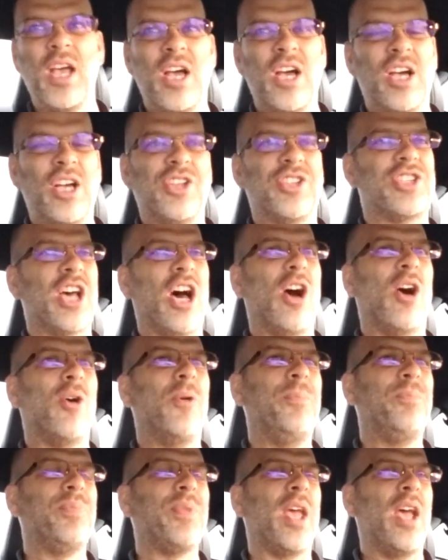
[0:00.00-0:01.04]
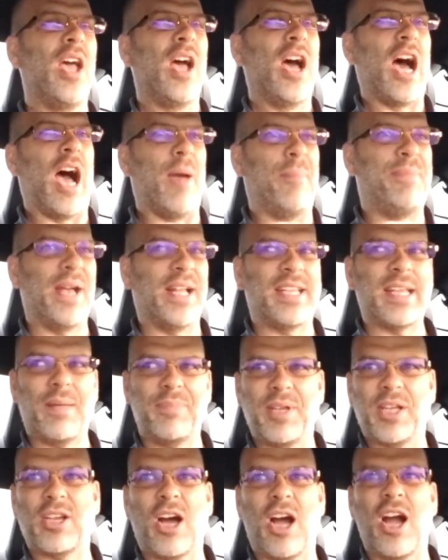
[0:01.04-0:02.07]
So I picked up
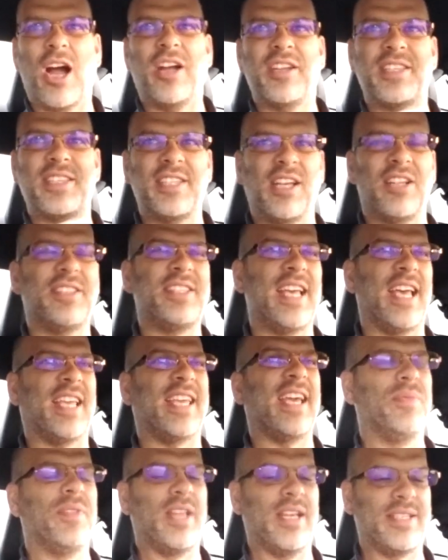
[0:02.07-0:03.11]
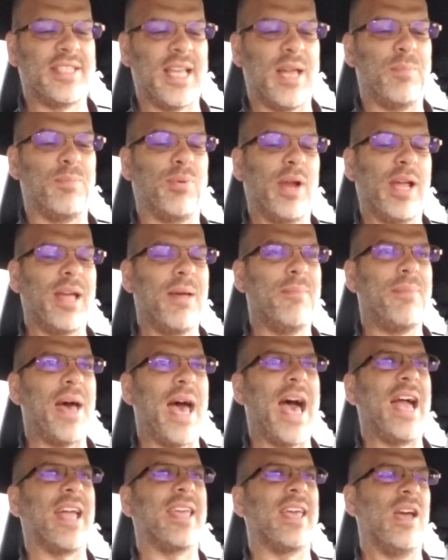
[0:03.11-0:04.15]
the car, still ticket. They said, bring it
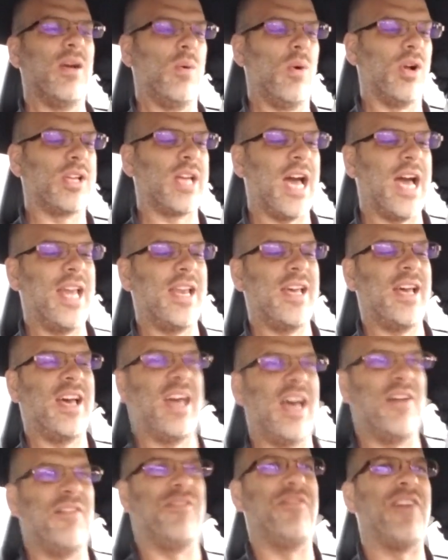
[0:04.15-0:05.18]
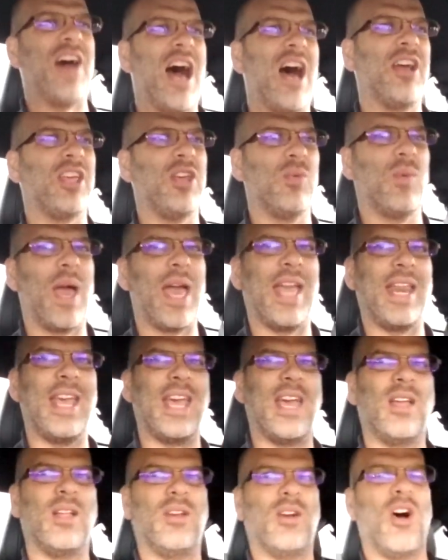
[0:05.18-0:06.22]
back and we'll kind of evaluate
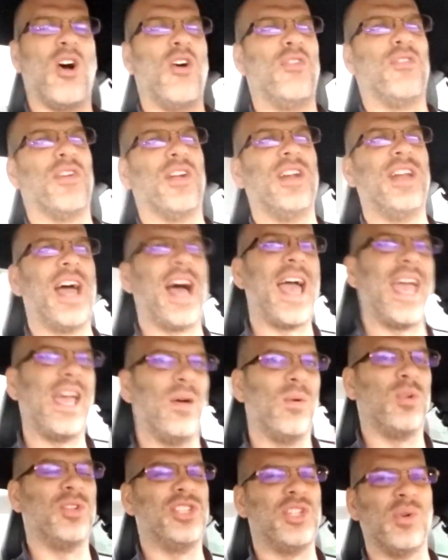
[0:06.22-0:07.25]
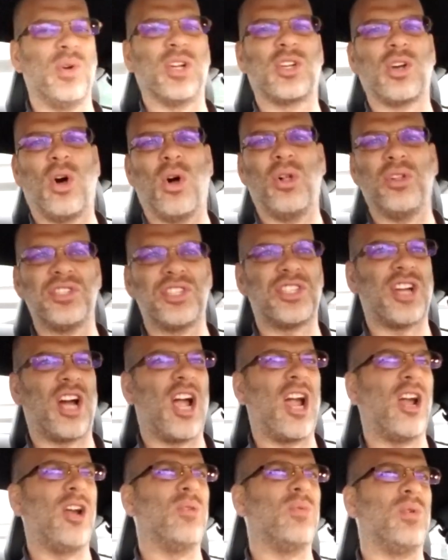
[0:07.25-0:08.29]
it overnight. We'll do a cold
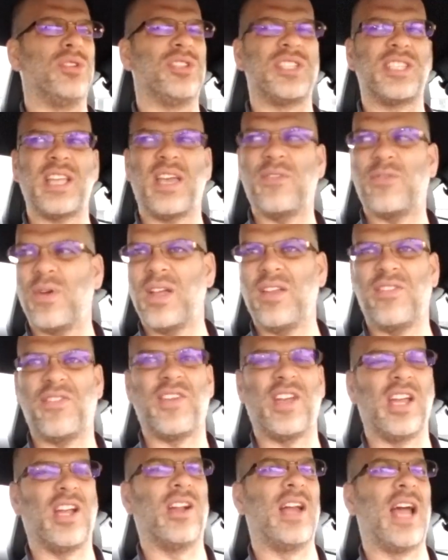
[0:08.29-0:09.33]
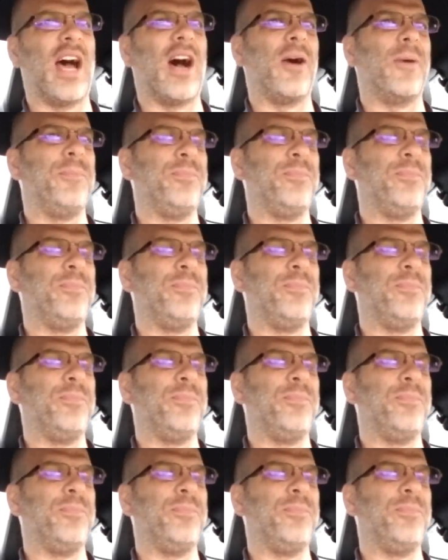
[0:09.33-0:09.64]
start. We'll see if we can figure it out.